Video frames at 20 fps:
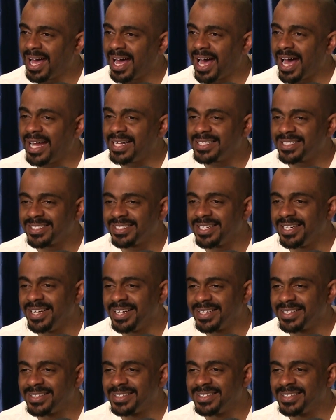hot
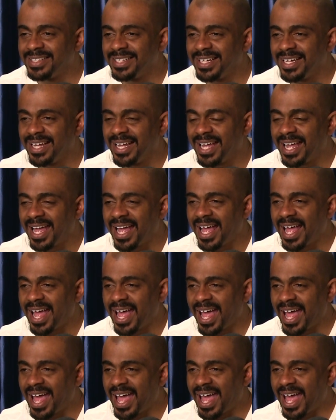chicks,
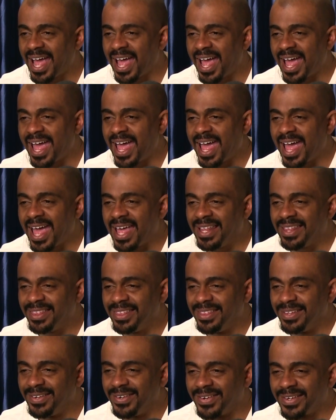
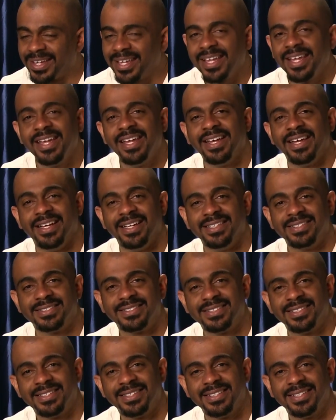and little
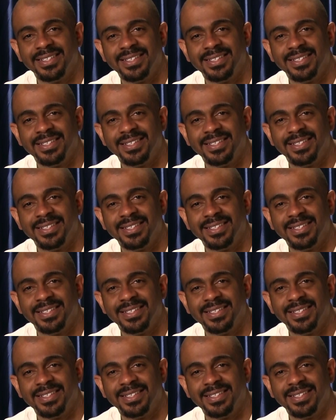kids.